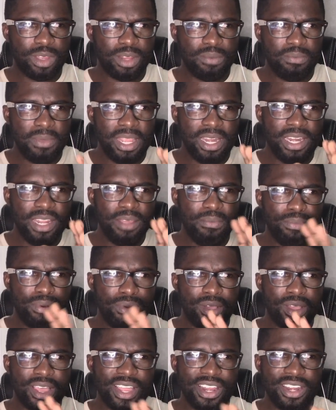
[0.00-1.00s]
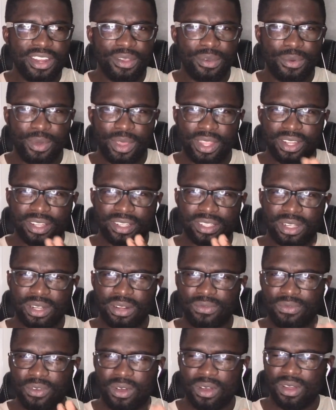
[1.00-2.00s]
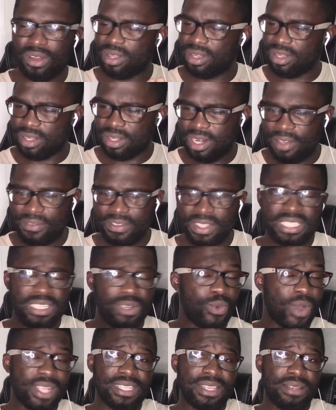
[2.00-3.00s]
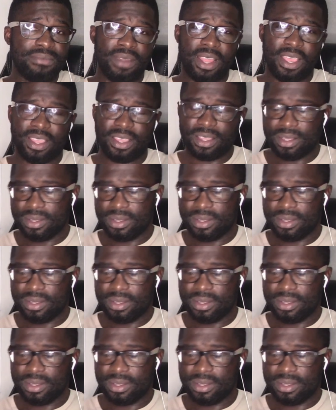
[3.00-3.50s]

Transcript: but mainly brown and green sort of color. Never see white and black.